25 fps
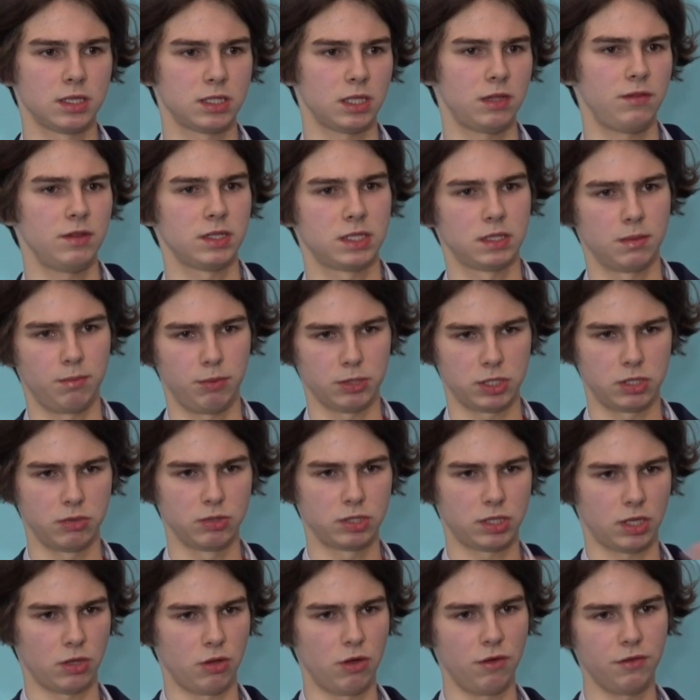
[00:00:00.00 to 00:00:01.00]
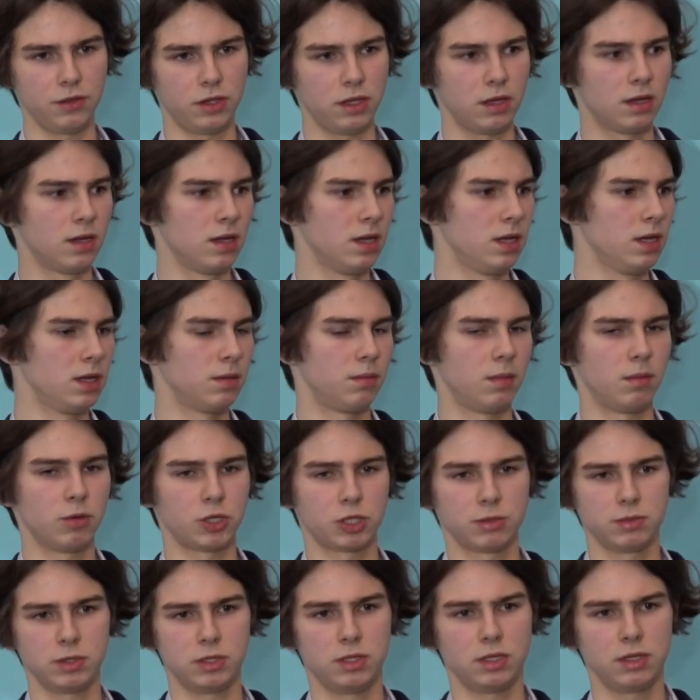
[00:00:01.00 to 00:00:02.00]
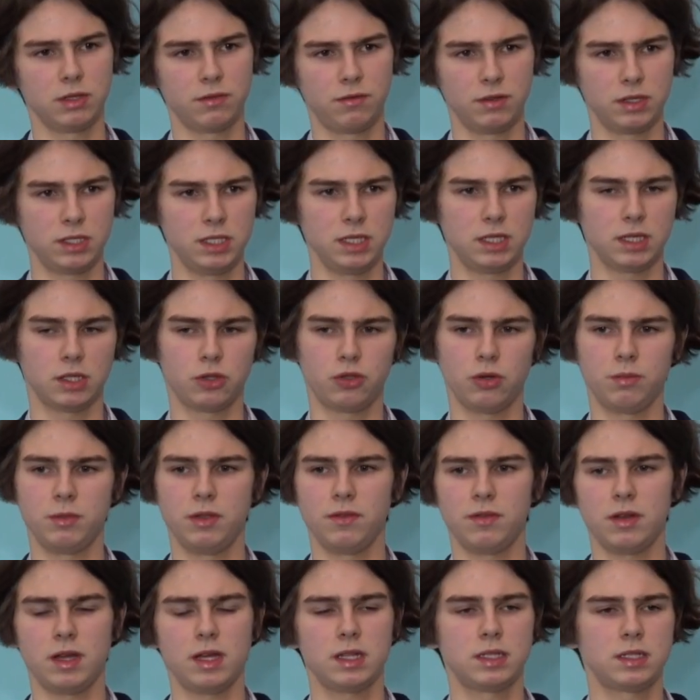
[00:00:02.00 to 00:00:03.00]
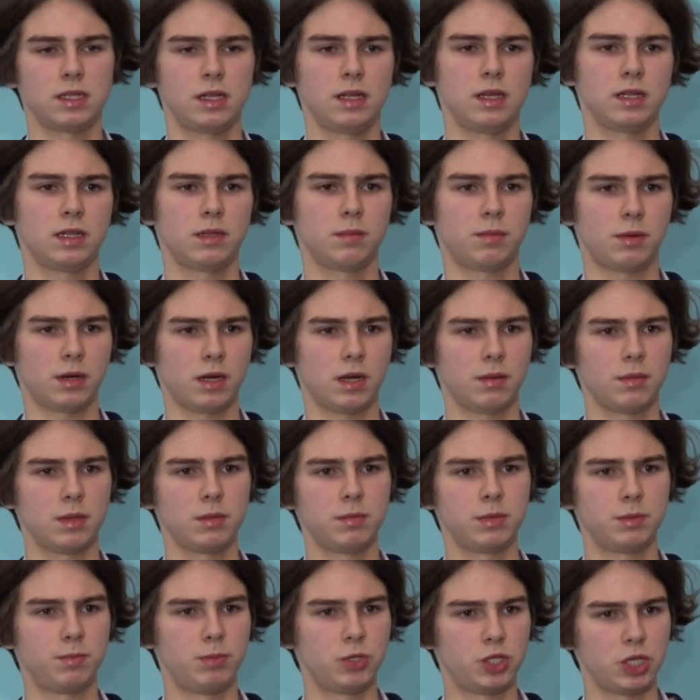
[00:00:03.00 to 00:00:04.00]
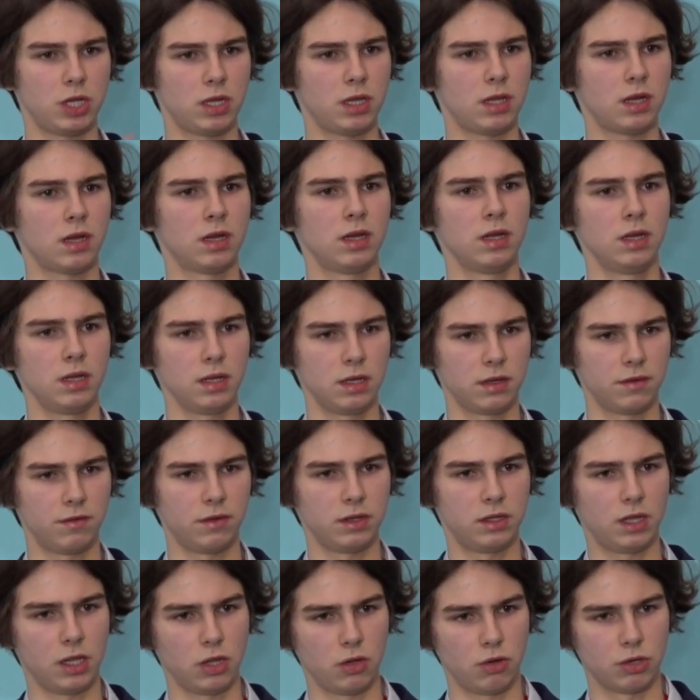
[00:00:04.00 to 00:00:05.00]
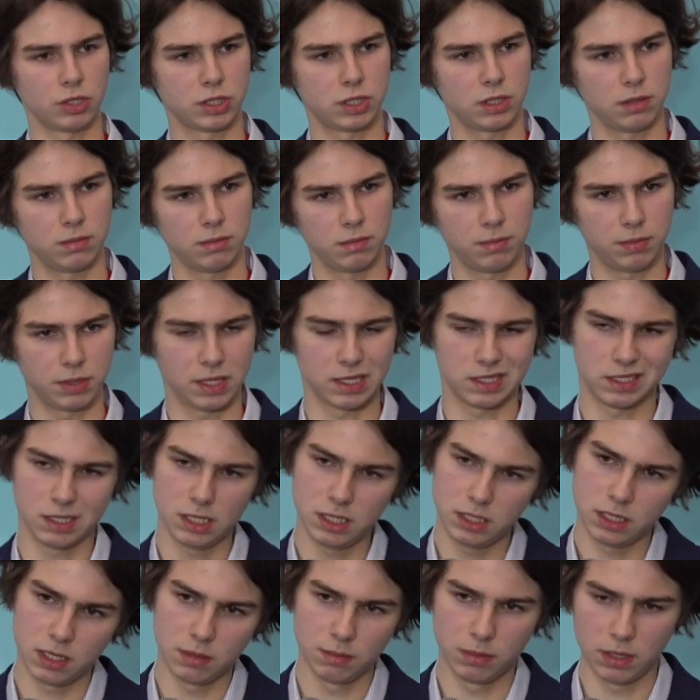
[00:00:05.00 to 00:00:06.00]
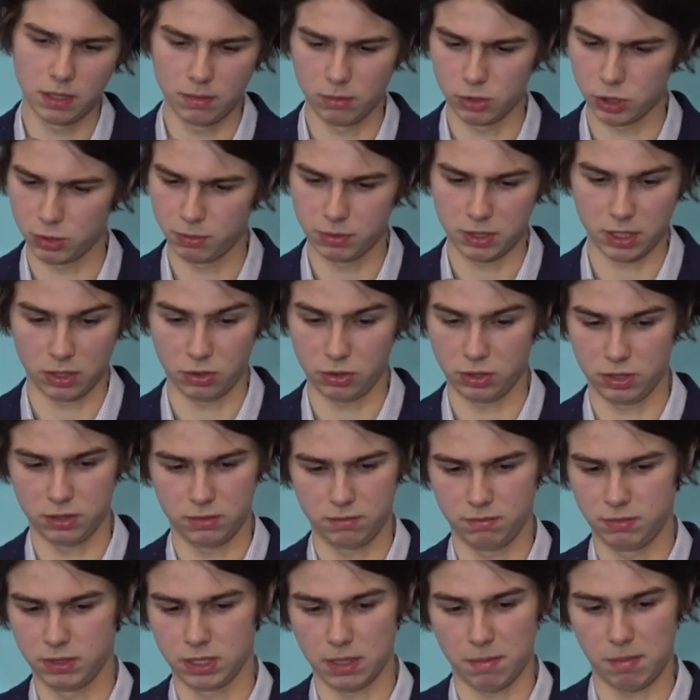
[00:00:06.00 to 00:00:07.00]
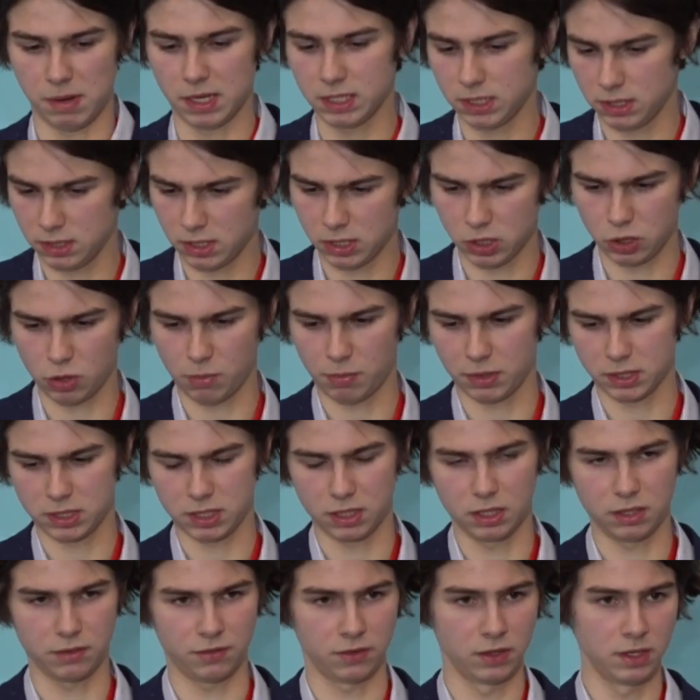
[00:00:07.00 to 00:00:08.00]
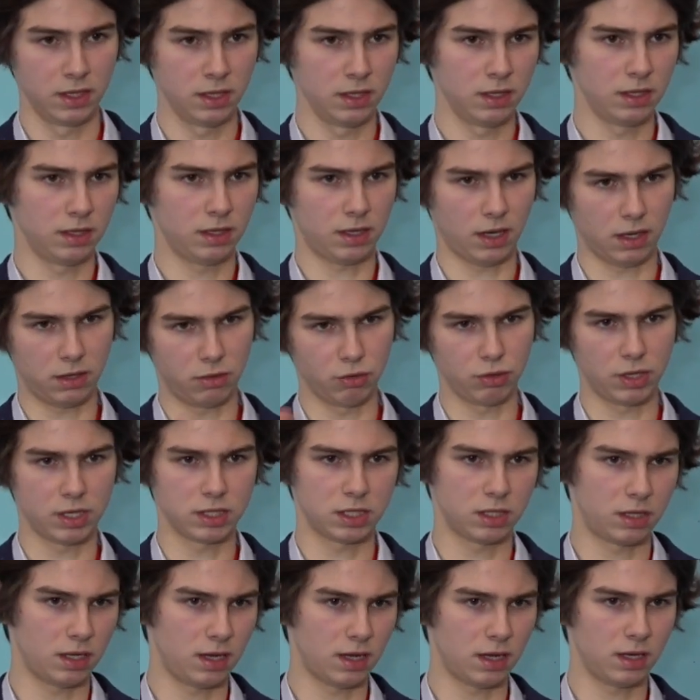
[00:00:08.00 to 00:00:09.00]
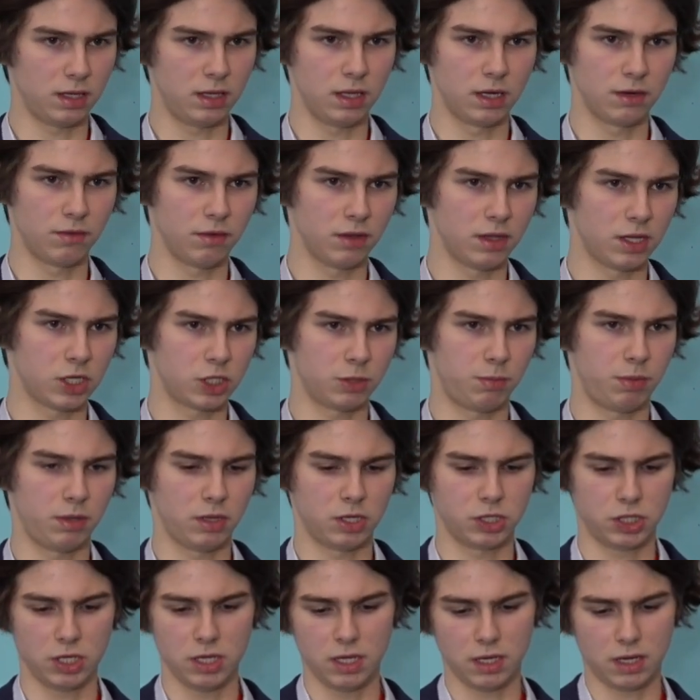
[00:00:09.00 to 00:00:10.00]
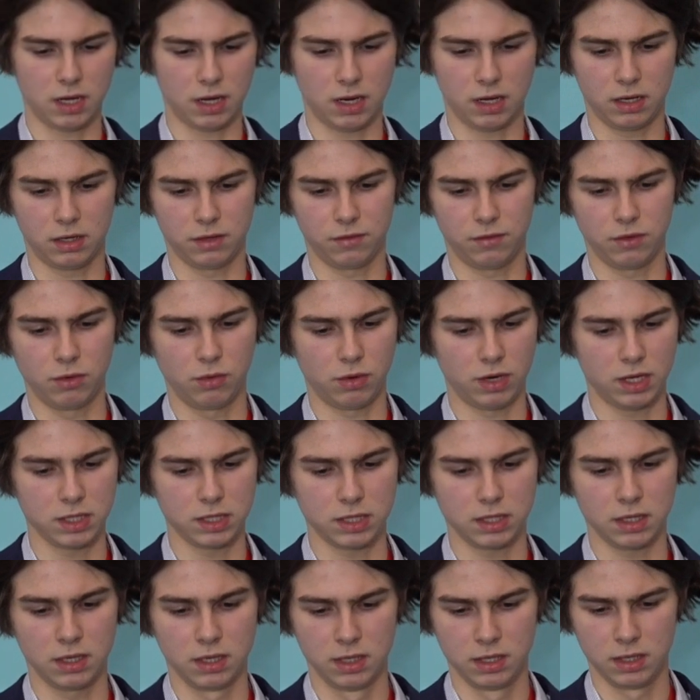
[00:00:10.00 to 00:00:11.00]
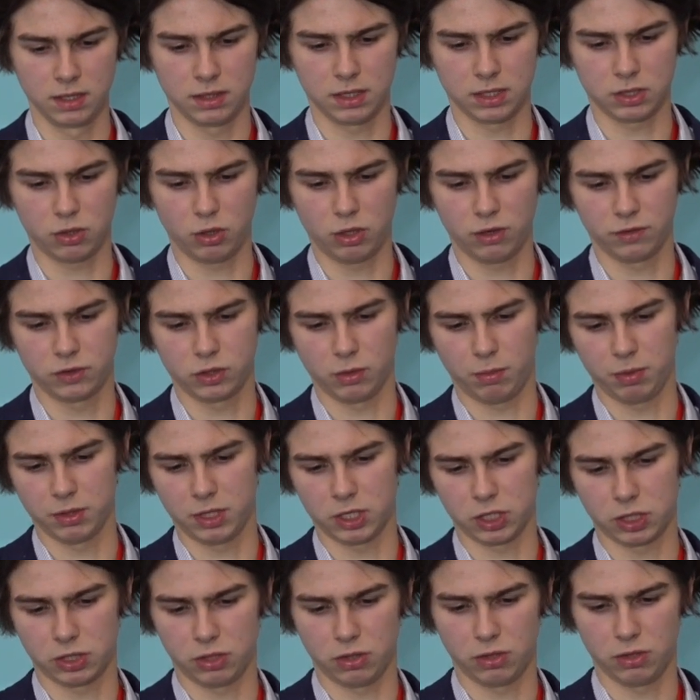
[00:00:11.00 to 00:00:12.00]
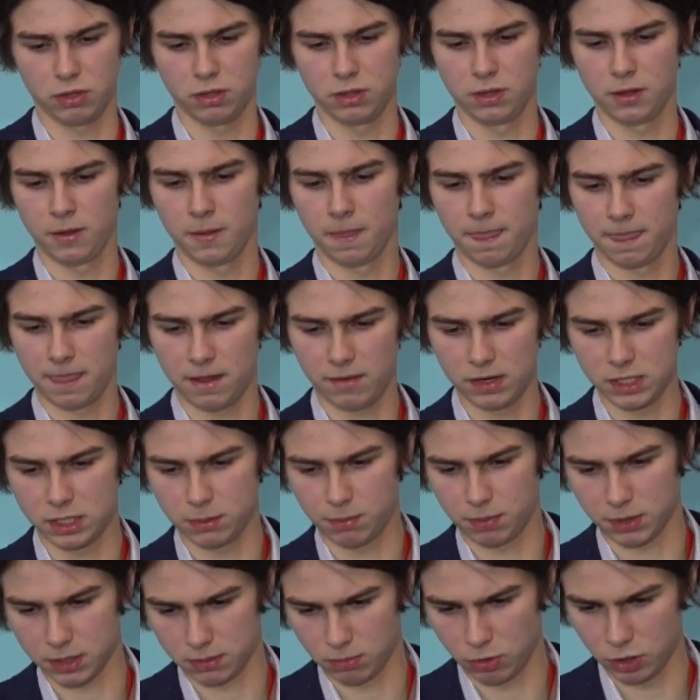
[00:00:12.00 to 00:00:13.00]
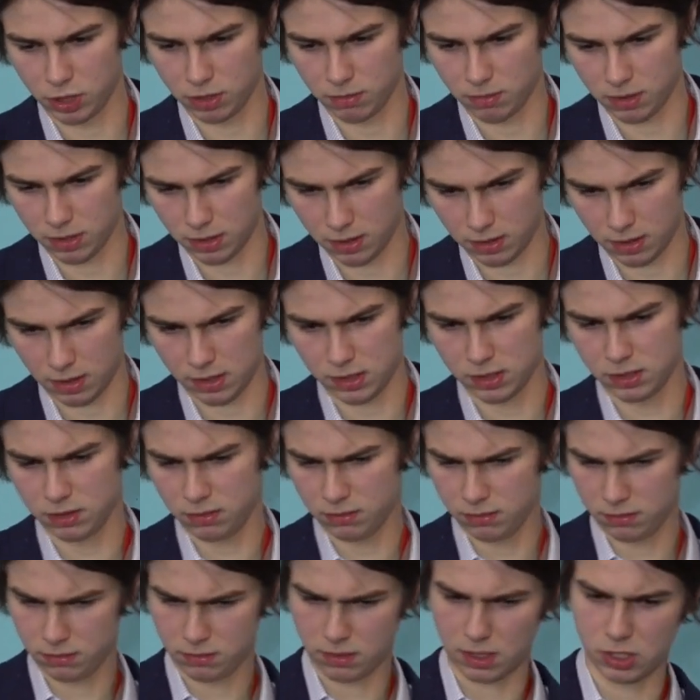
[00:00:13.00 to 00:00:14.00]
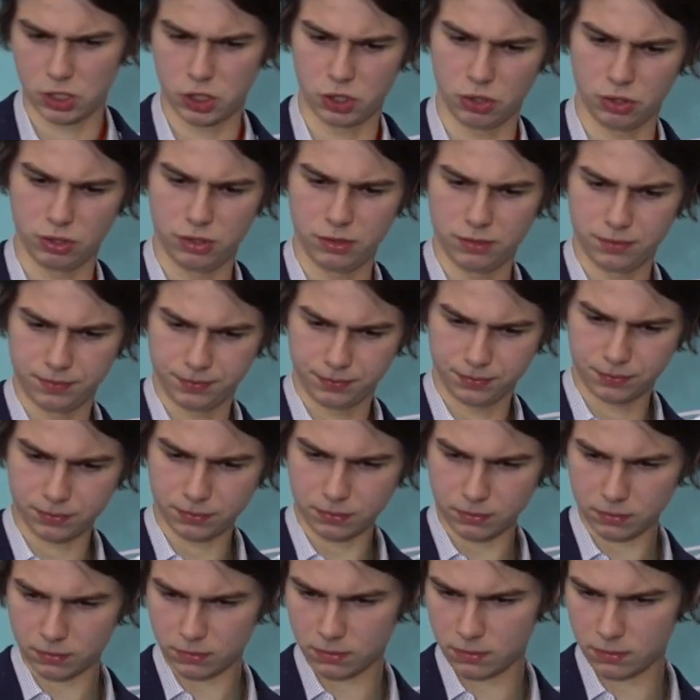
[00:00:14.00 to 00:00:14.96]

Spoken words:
is this software is installed, and afterwards we may issue a verdict whether this software is malicious or not, or maybe it's 100% safe. How did our application respond to that? What's the configuration? Was there a